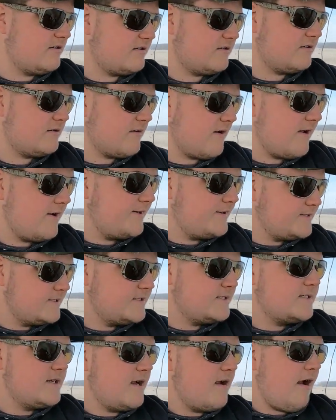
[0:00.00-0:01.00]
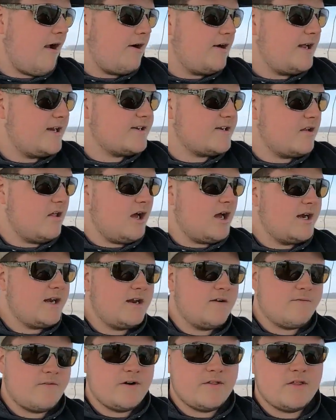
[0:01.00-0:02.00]
so that's a lot
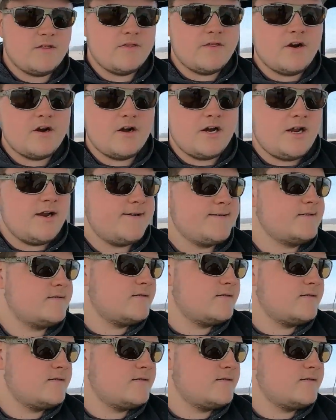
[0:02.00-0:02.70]
different than 30.